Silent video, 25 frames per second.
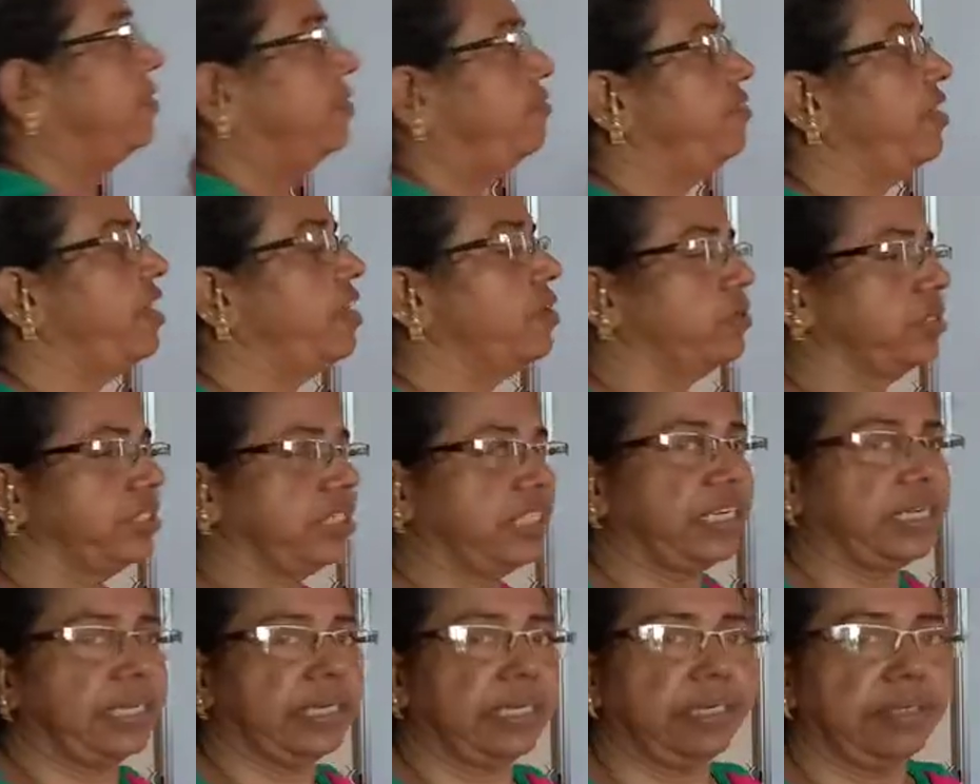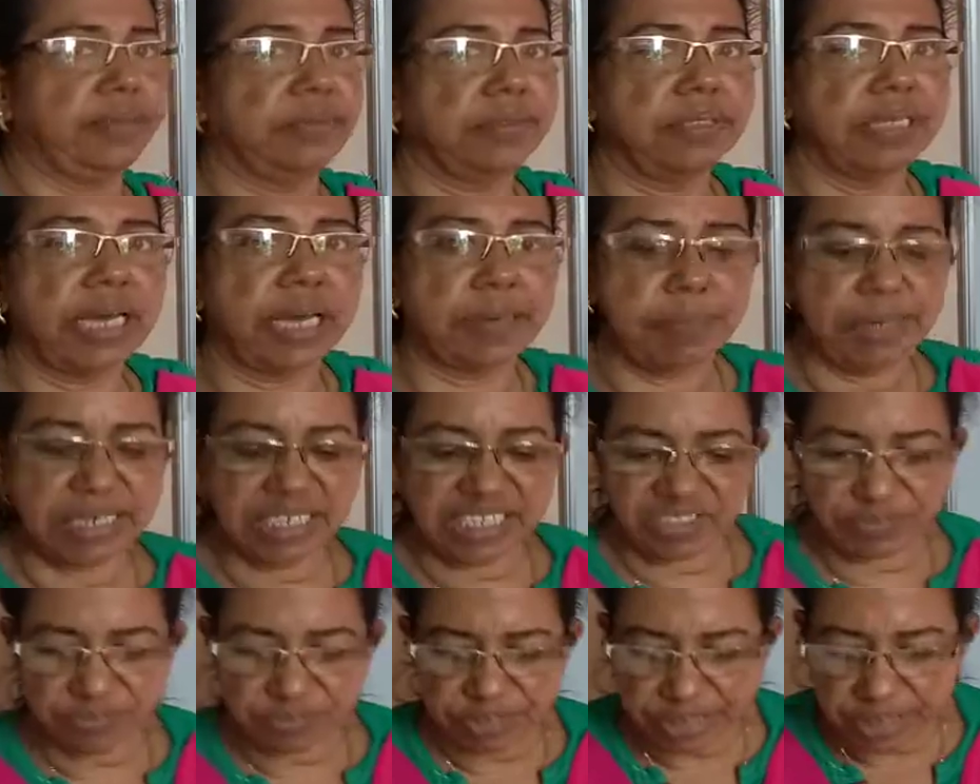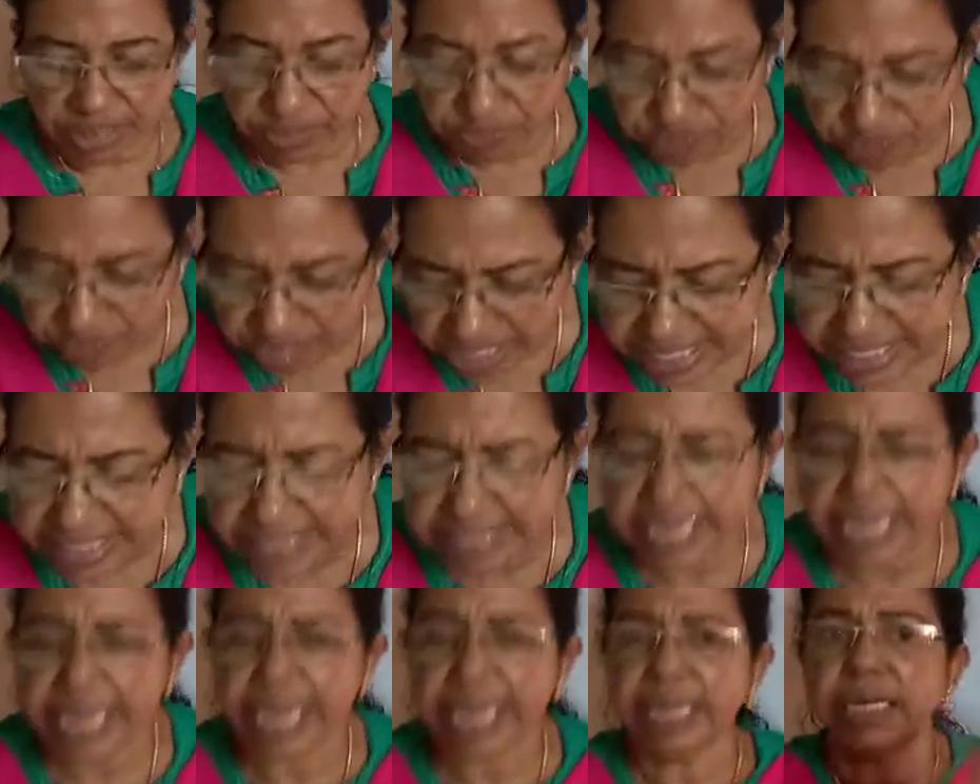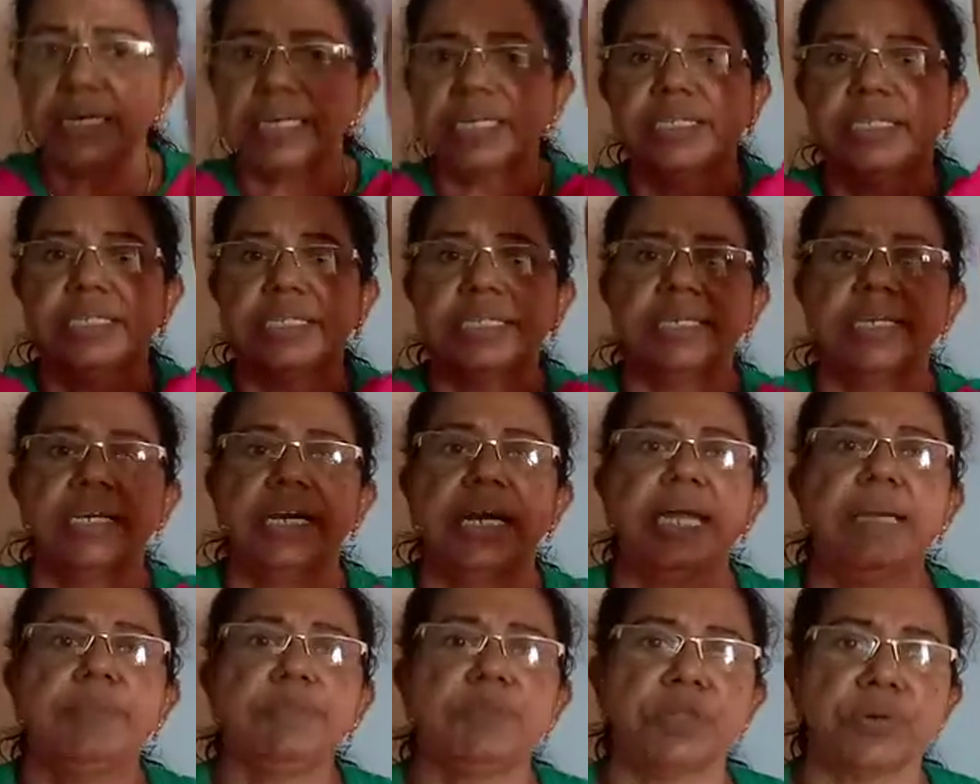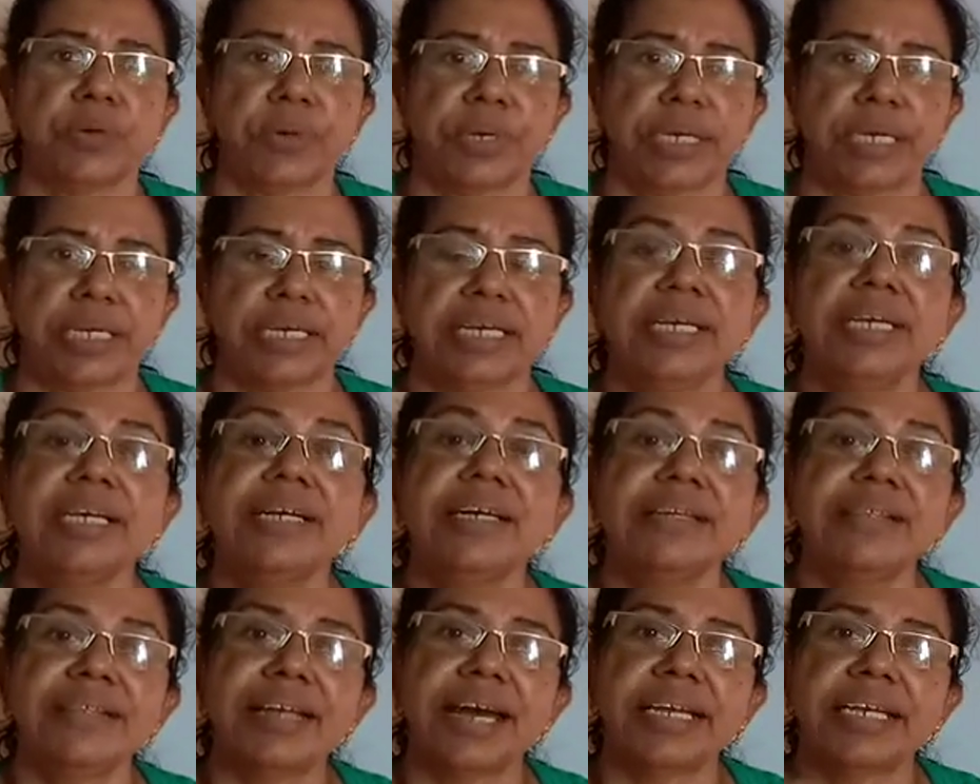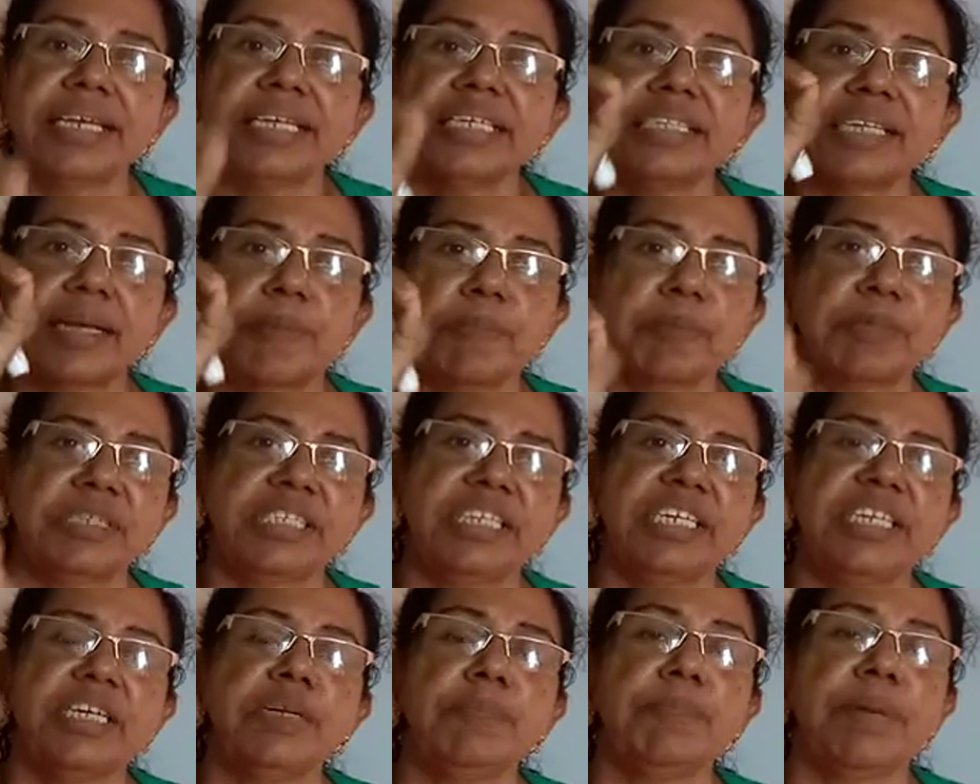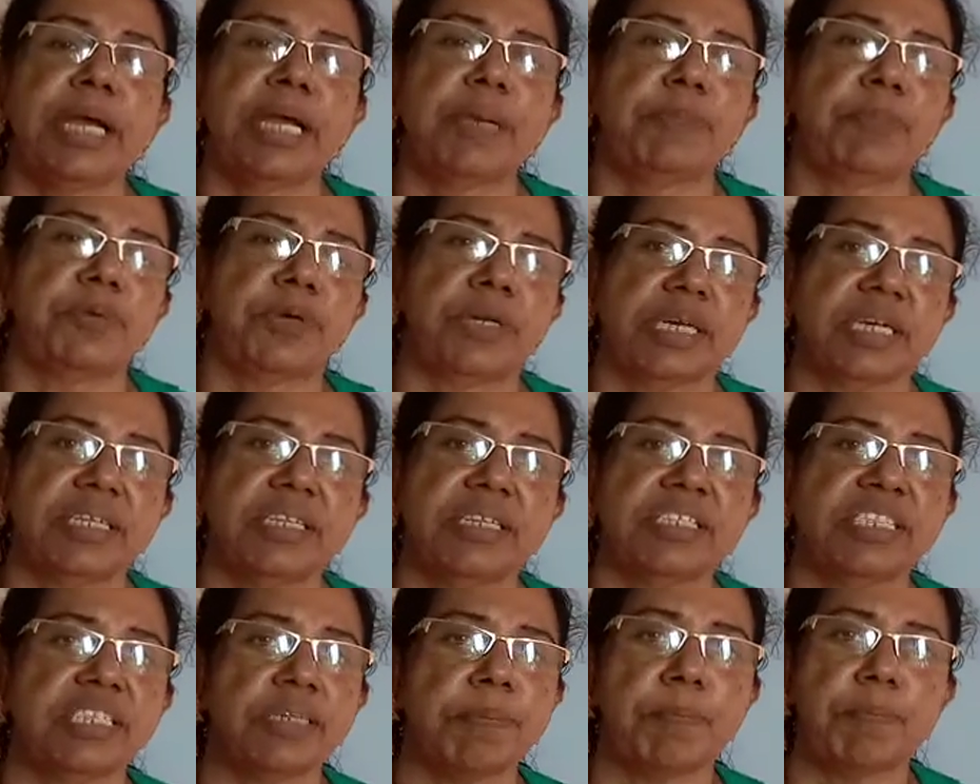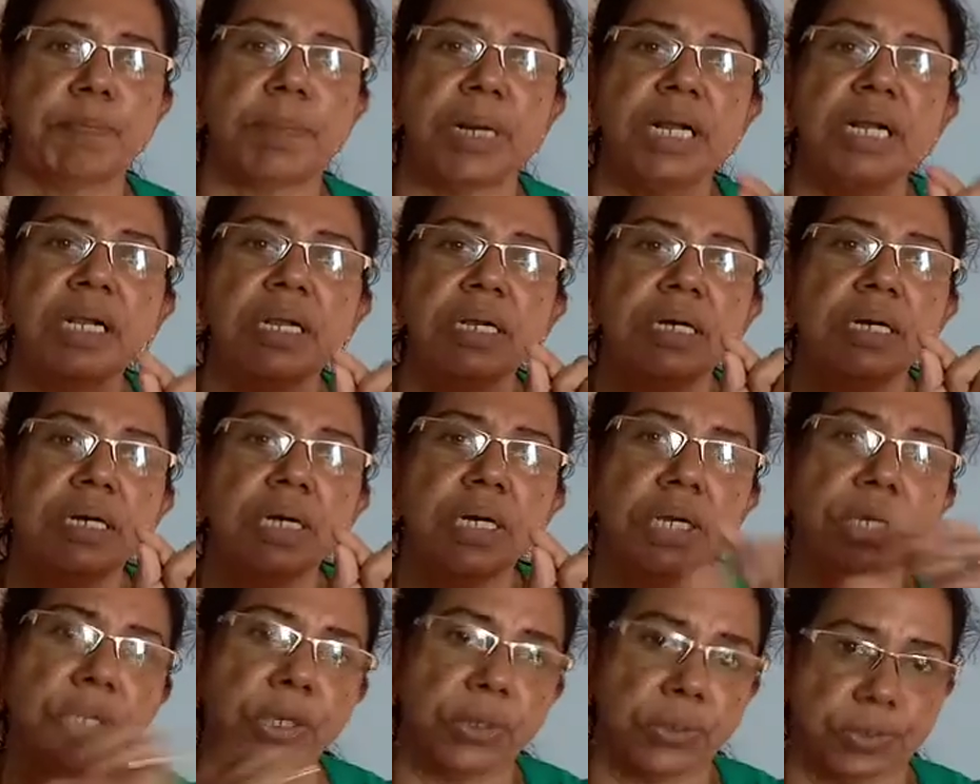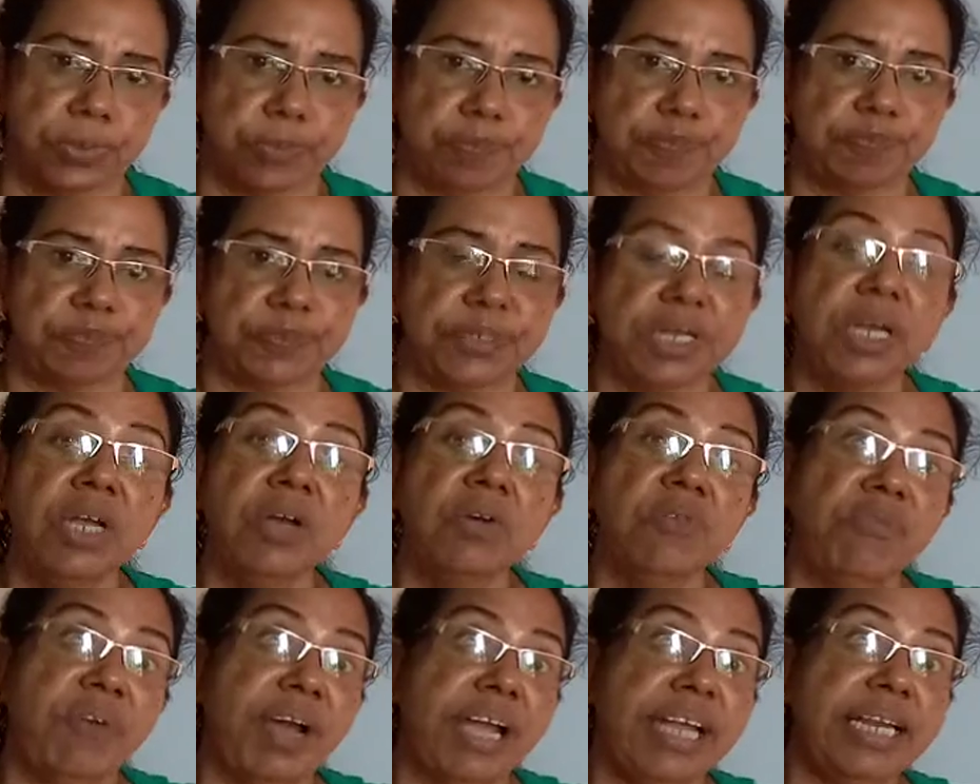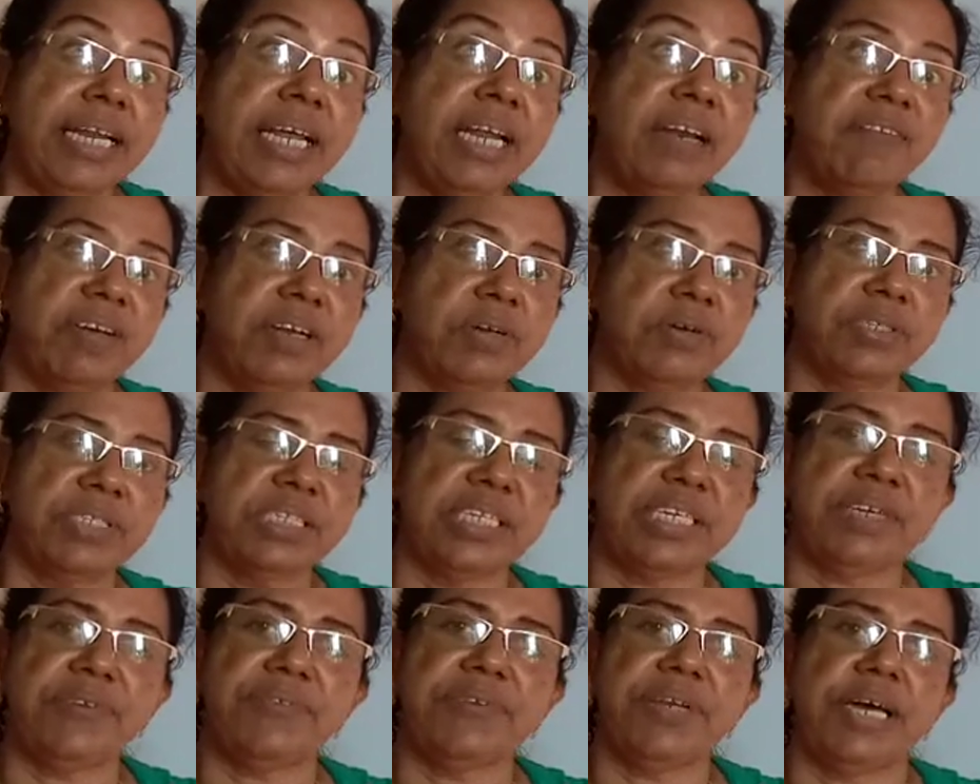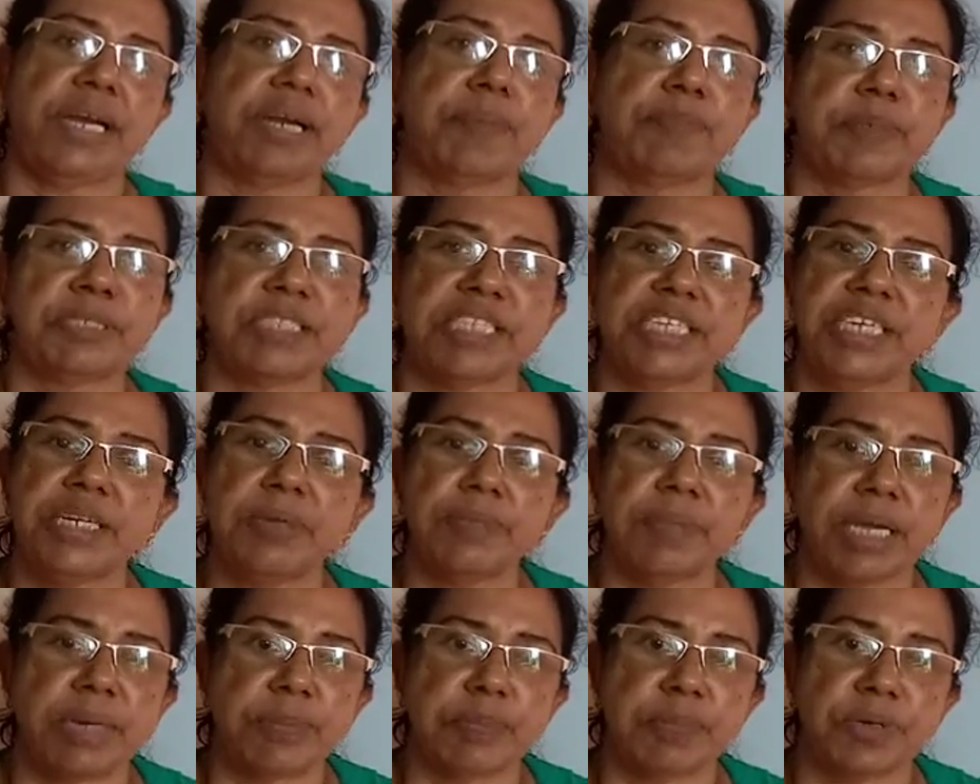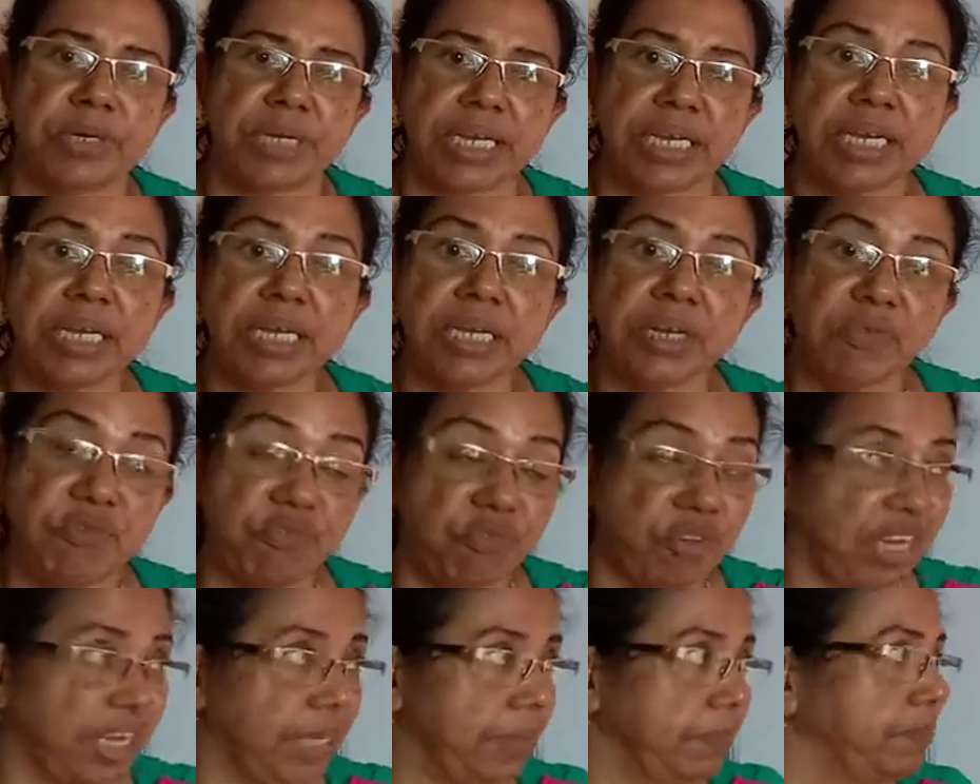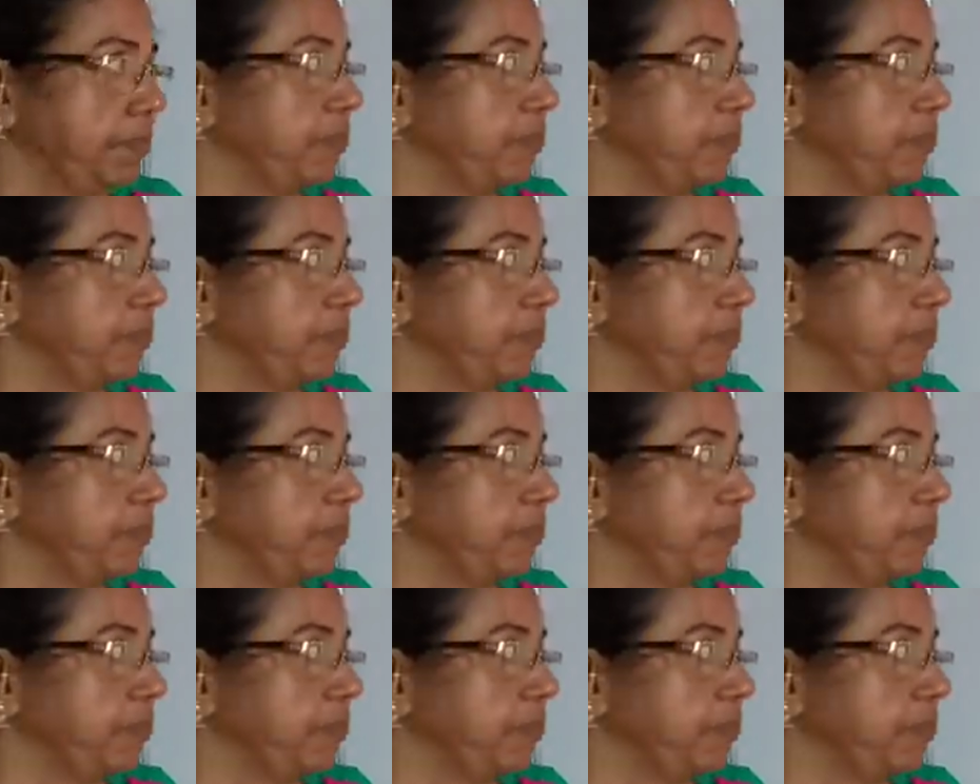velocity, that means with which energy I am throwing, that is representing by putting the symbol U. Final velocity we are representing by putting V.